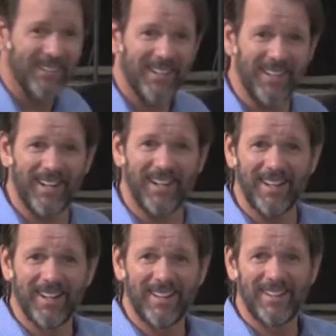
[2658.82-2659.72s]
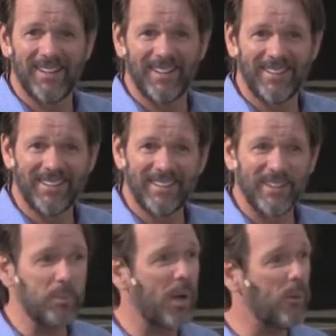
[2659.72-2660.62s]
Uh-huh.
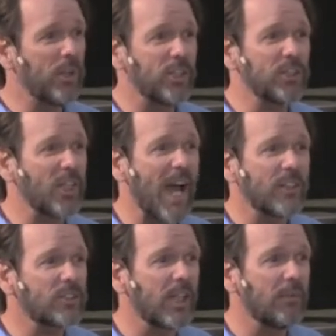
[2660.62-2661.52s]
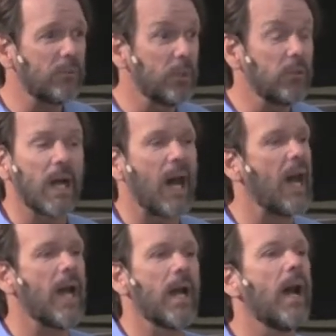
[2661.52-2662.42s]
Nobody went to his house to get rebuked.
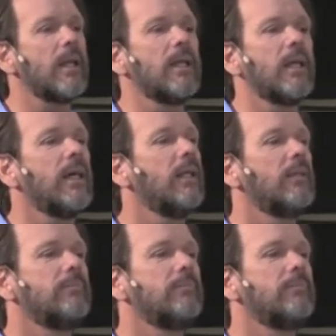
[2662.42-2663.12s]
I, I did.